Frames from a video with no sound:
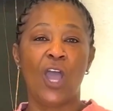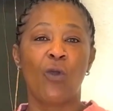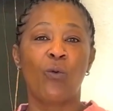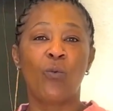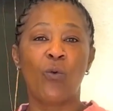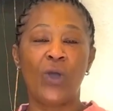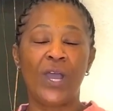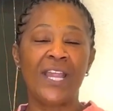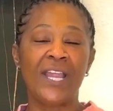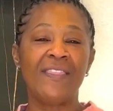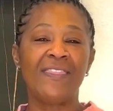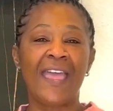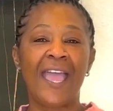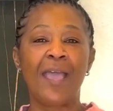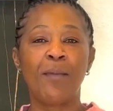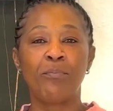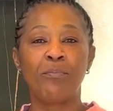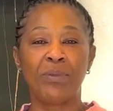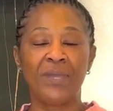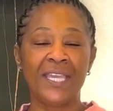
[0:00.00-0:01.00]
One
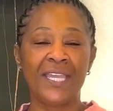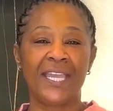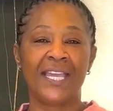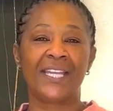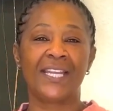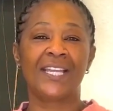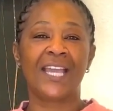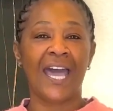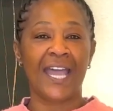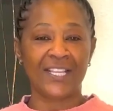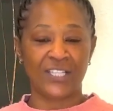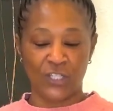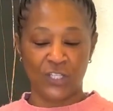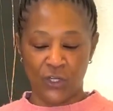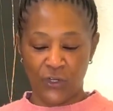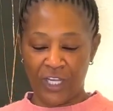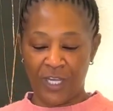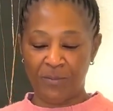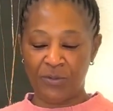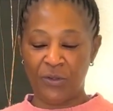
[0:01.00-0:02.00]
that being, God
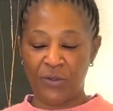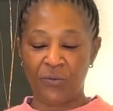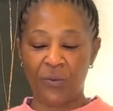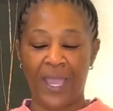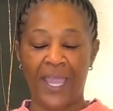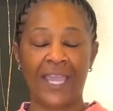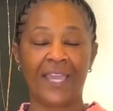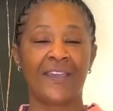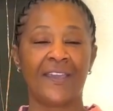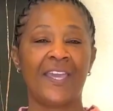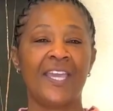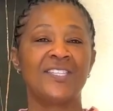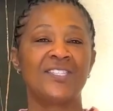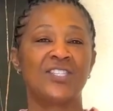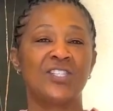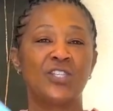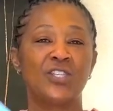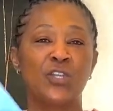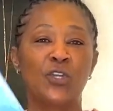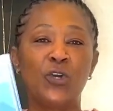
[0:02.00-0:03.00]
told him to write
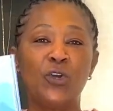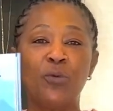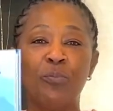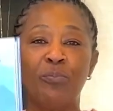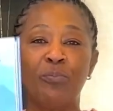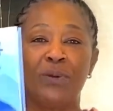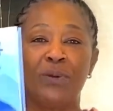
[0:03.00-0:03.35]
his new